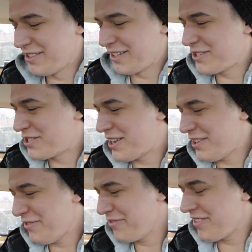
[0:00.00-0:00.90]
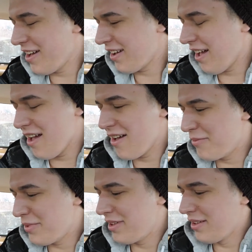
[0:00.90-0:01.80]
Like, shut the fuck
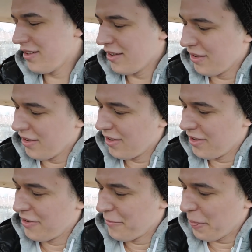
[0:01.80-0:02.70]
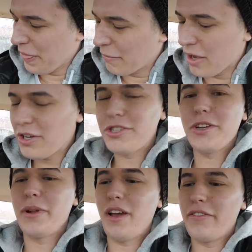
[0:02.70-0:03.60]
up. I'm not going to show
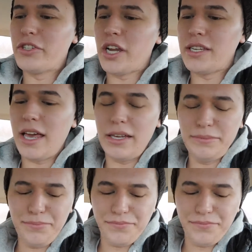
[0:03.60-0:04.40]
you what I got for Jen yet.